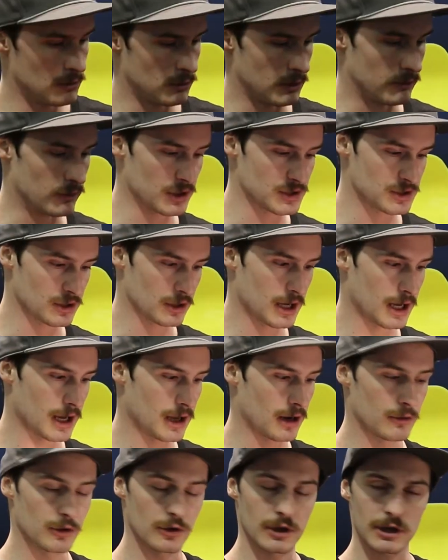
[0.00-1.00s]
We've also
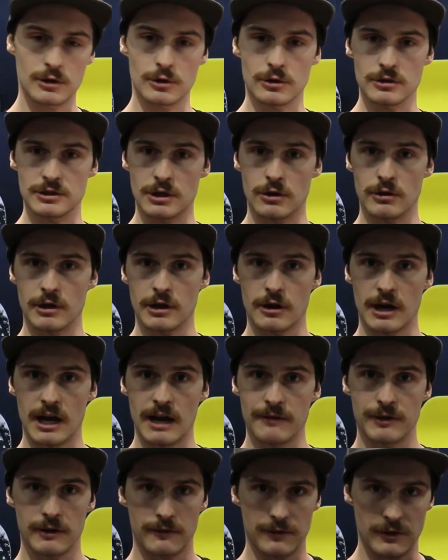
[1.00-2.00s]
got a really cool donut
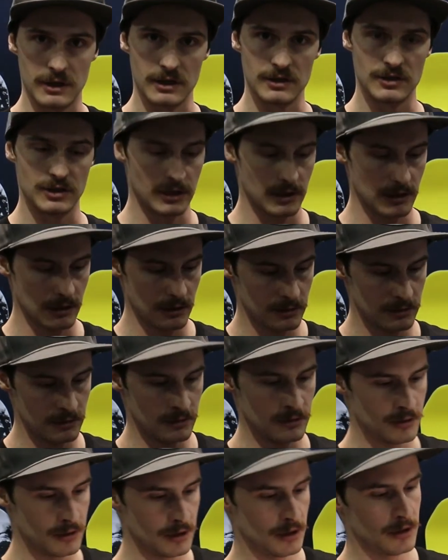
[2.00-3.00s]
graphic for this year,
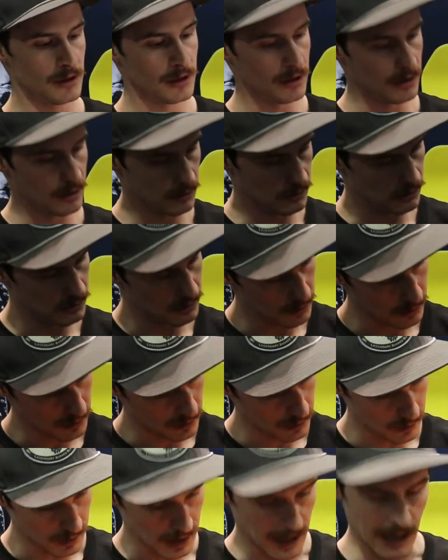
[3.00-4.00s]

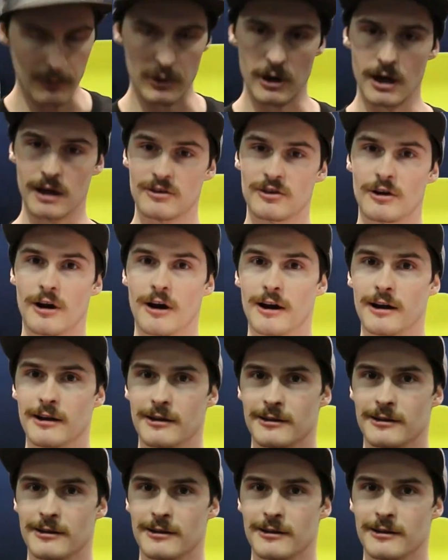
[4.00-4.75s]
and we're not sorry.